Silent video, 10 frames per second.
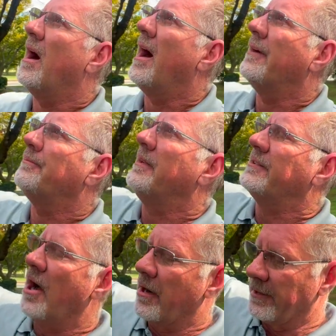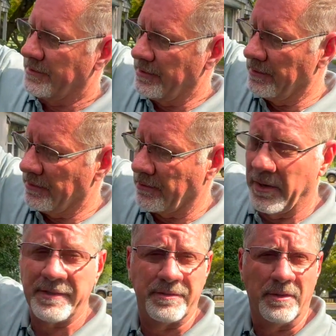I've been talking to
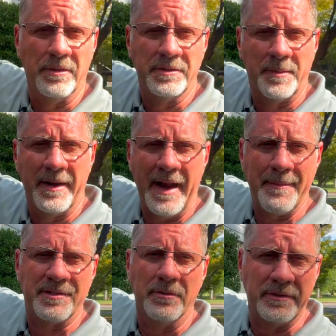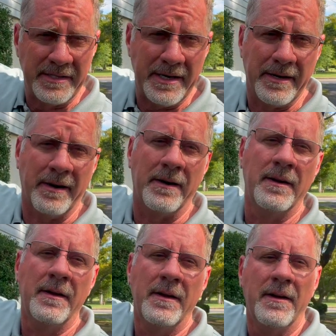Crystal, who's been an absolute deer
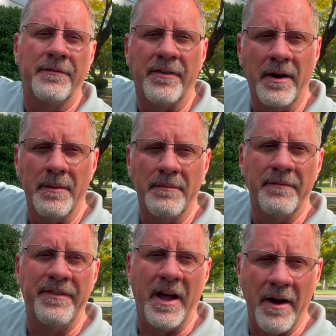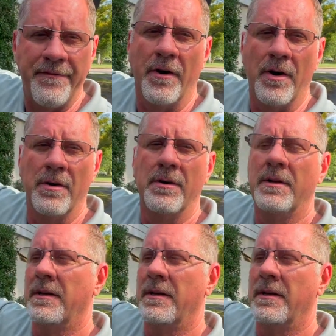from VIOFO,